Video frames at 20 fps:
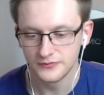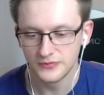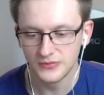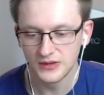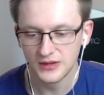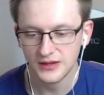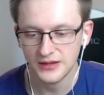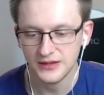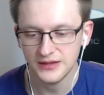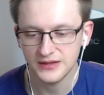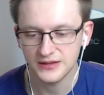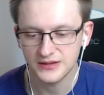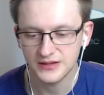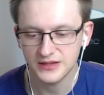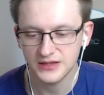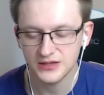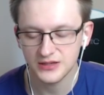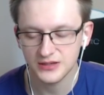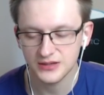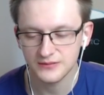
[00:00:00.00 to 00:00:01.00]
it
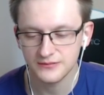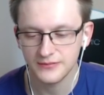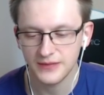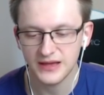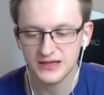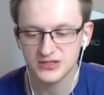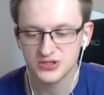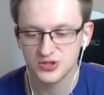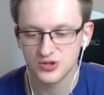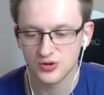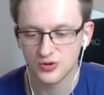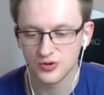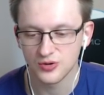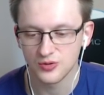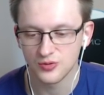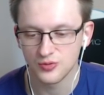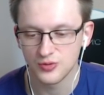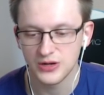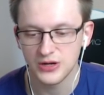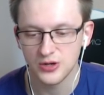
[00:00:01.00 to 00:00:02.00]
makes your
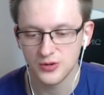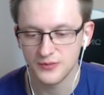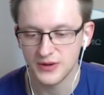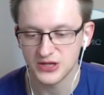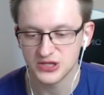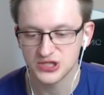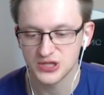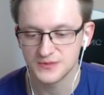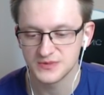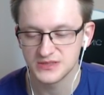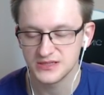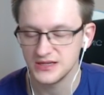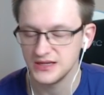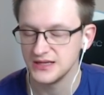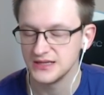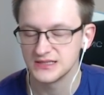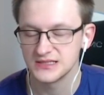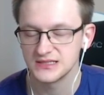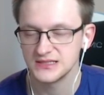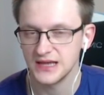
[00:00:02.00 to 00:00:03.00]
Rhino matchups
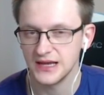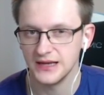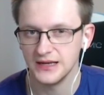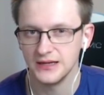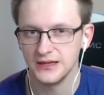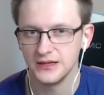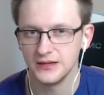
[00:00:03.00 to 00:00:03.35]
insanely,